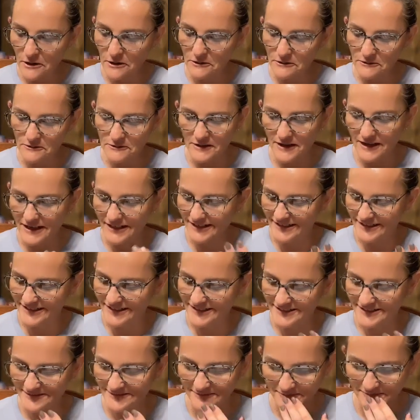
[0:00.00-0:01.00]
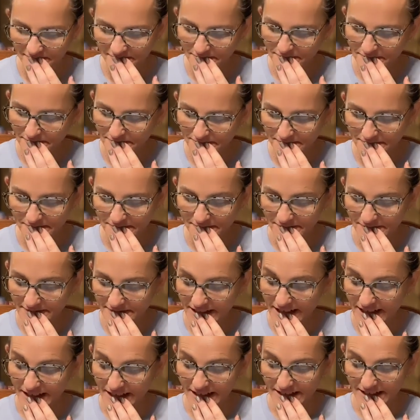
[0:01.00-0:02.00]
So,
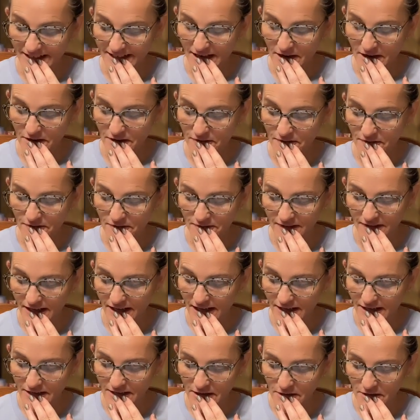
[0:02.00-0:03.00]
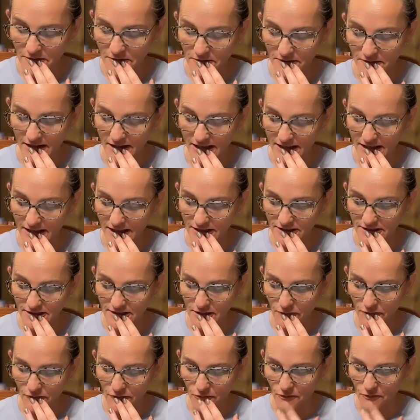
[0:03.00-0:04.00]
oh no, I know, like it
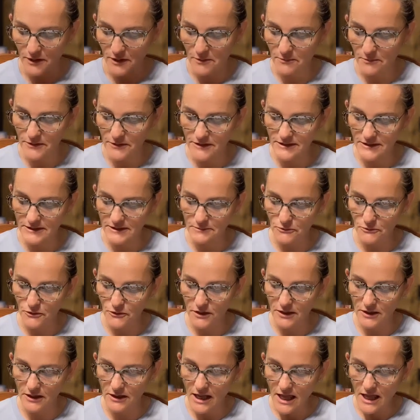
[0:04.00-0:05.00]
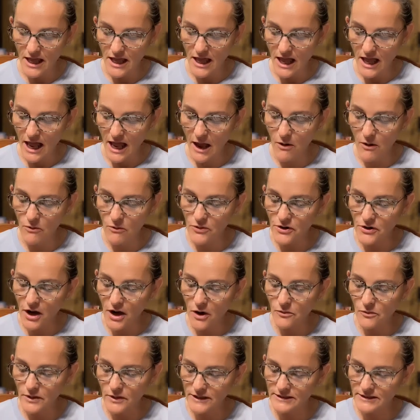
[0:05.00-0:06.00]
just overwhelmed me this morning. I will
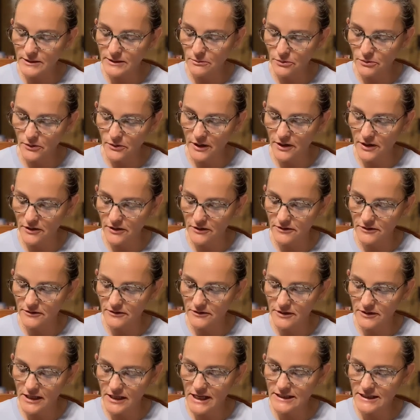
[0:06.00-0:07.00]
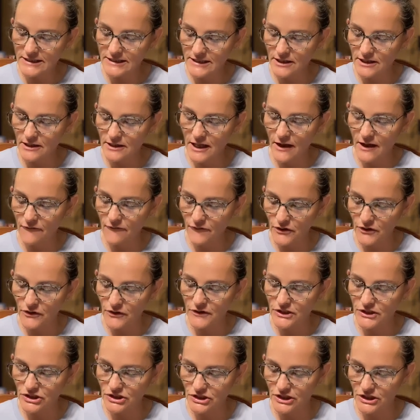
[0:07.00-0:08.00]
not rest in prayer until I
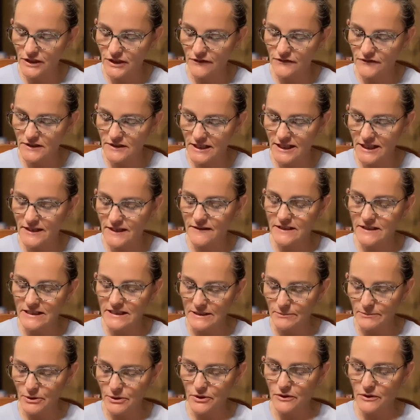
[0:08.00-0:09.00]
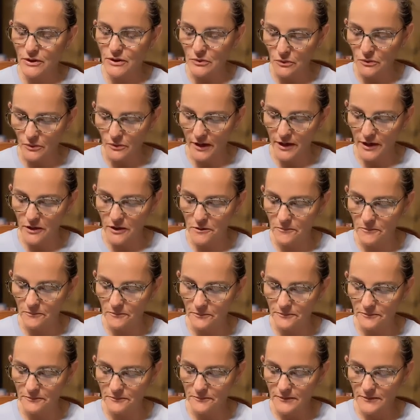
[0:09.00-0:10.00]
feel the shift in the spirit realm.
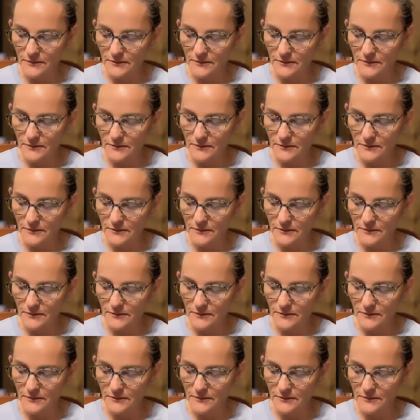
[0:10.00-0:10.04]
